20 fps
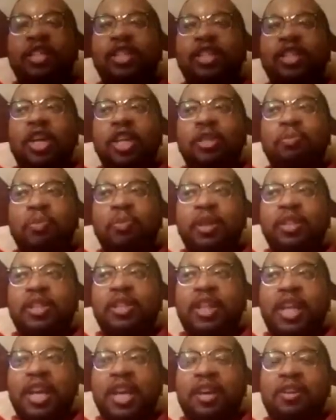Sox
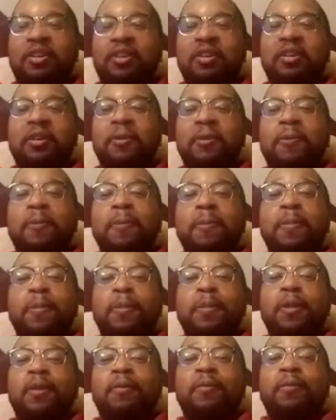personnel,
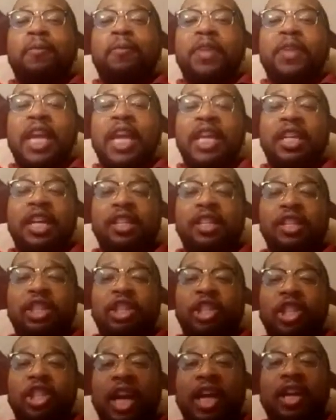he doesn't
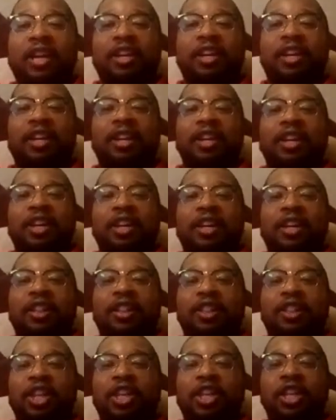check
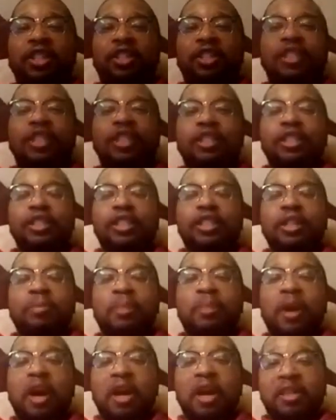the consistency
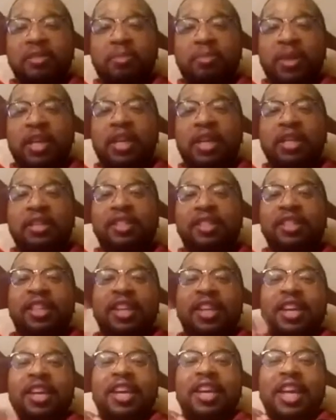box because
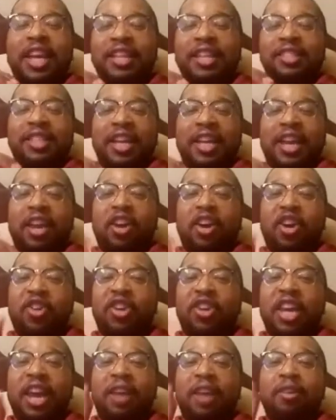it's like,
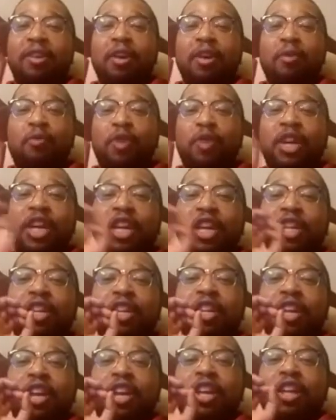okay, we need
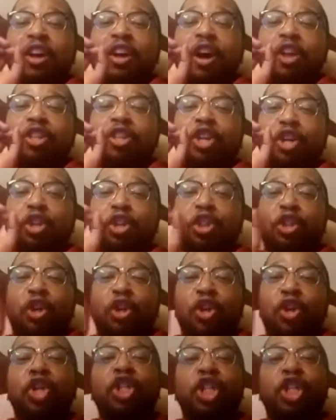your
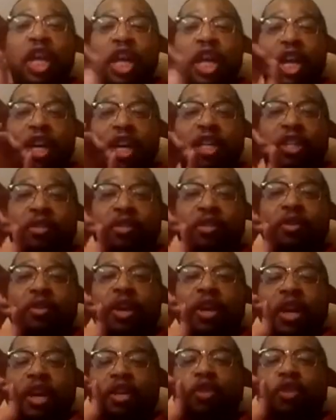third year. You
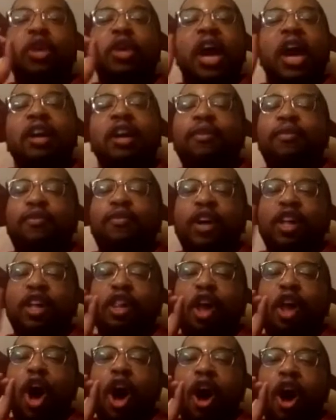kind of fell
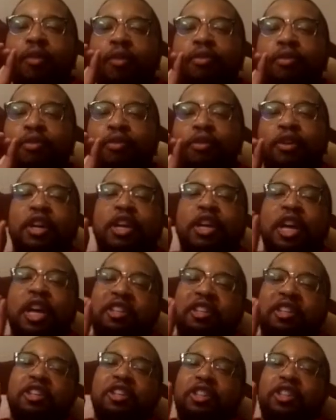off in
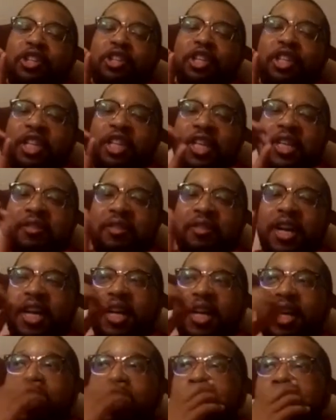your third year, right?